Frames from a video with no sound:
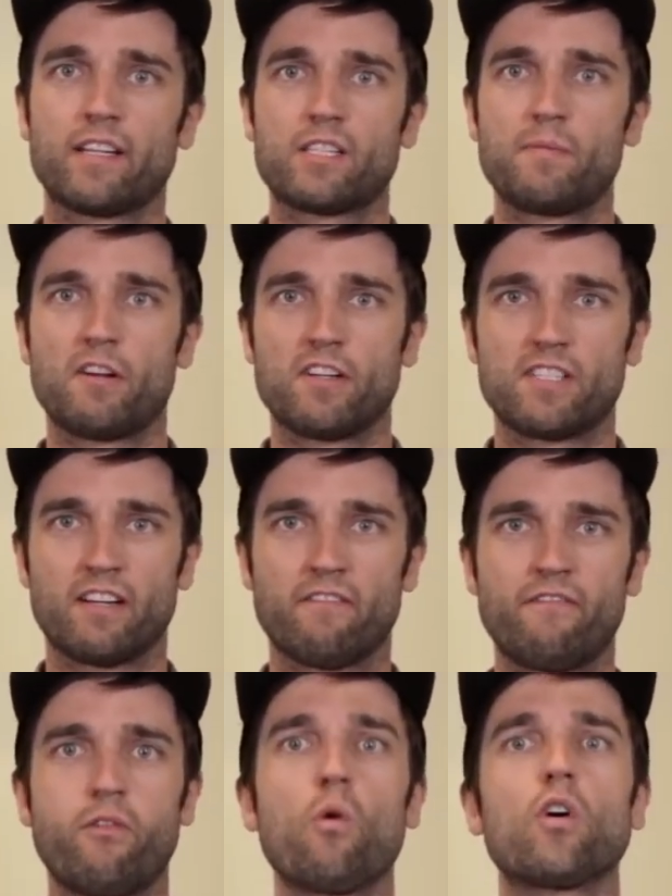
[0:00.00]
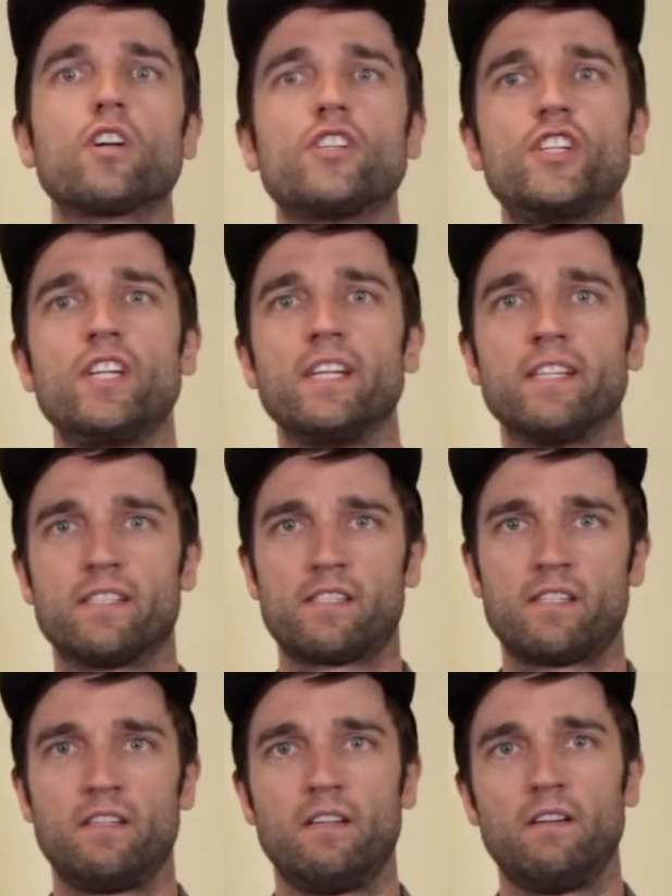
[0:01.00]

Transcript: experiencing 4 Gs,